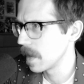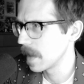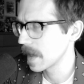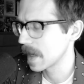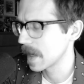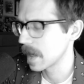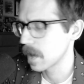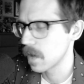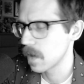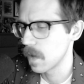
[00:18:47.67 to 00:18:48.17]
I
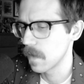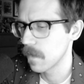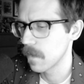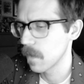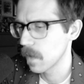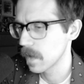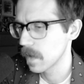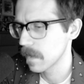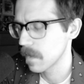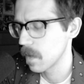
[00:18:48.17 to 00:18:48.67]
got a code
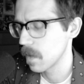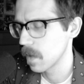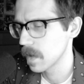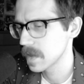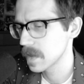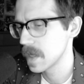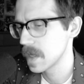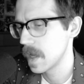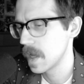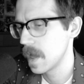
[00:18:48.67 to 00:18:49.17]
for it, of
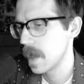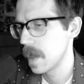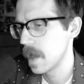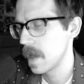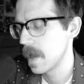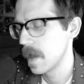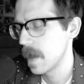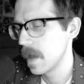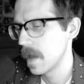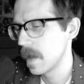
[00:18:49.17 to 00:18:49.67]
course,
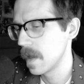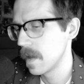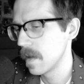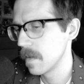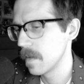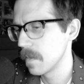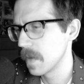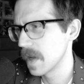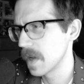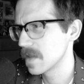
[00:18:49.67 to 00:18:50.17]

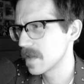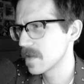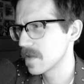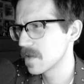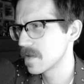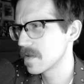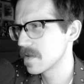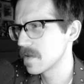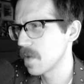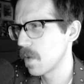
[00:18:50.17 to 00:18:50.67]
but it's
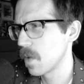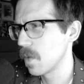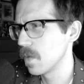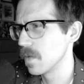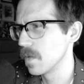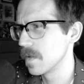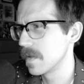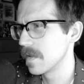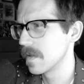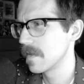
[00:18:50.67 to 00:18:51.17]

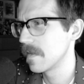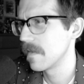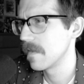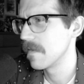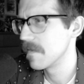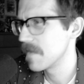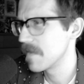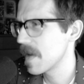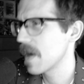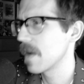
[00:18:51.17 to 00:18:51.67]
sold
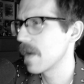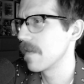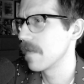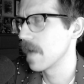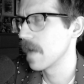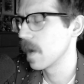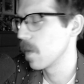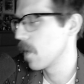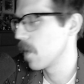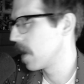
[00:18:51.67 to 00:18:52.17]
very,
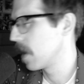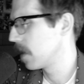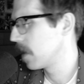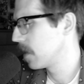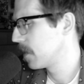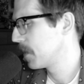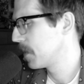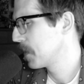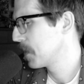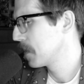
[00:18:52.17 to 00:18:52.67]
very
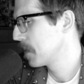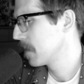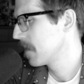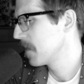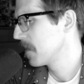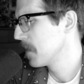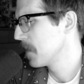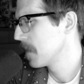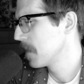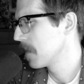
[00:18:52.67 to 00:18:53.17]
well.
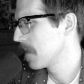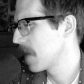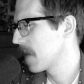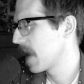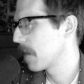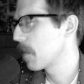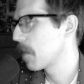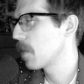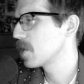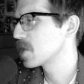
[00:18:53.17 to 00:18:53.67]
And
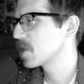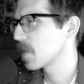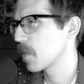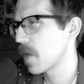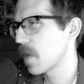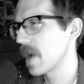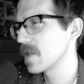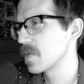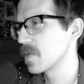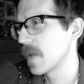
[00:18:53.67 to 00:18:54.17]
I'm always
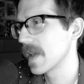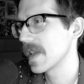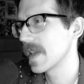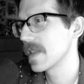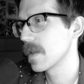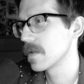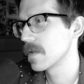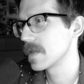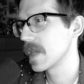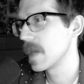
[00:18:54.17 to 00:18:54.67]
surprised when I get
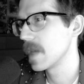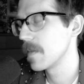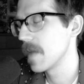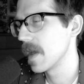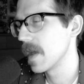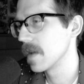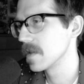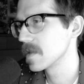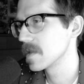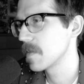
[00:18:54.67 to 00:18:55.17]
those
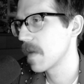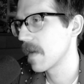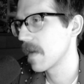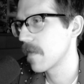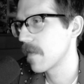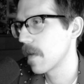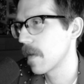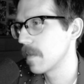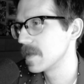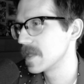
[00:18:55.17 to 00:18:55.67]
emails about
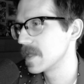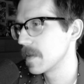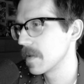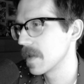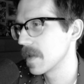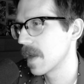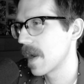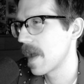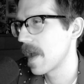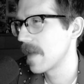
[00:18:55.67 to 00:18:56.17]
Farming
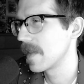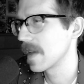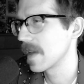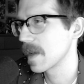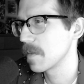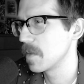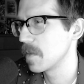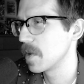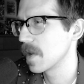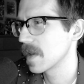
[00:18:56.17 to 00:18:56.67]
Simulator and that
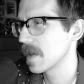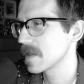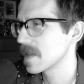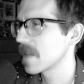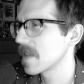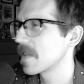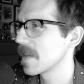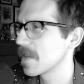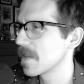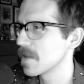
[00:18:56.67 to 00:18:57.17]
community, because I
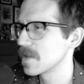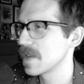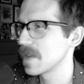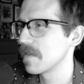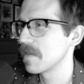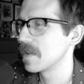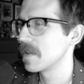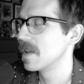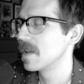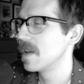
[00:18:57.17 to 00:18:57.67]
think there's
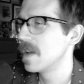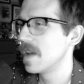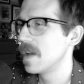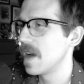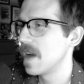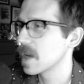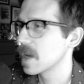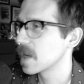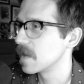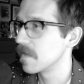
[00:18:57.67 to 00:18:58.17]
even
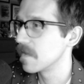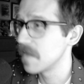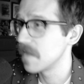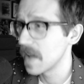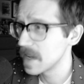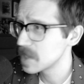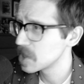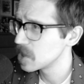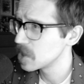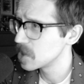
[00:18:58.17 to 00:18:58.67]
a
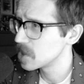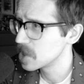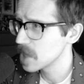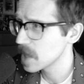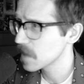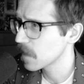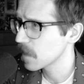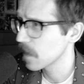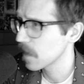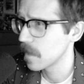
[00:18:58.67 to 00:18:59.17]
convention
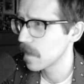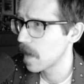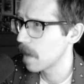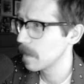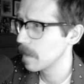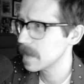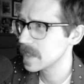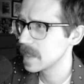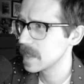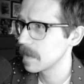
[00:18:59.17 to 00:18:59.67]
just for
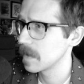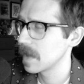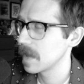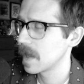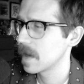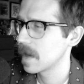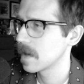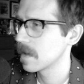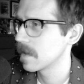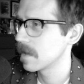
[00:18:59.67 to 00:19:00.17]
Farming
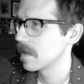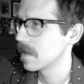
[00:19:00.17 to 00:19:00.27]
Simulator.